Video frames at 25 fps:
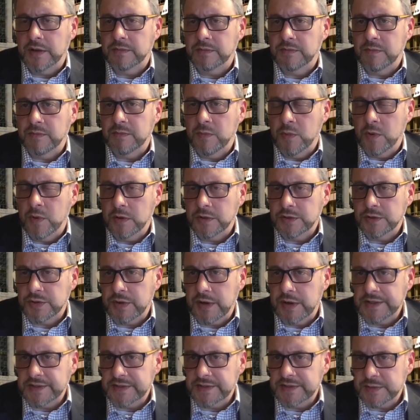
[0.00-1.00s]
more
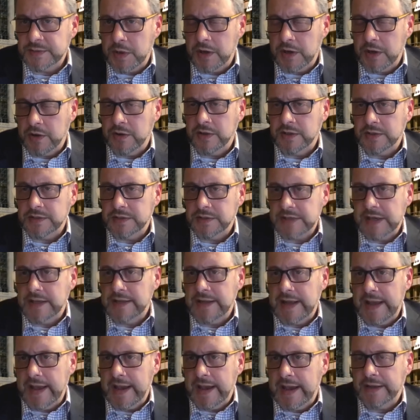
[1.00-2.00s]
transparent and
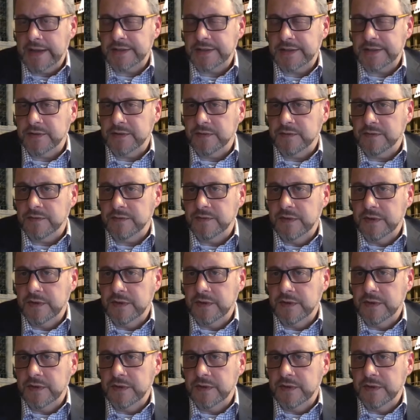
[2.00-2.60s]
active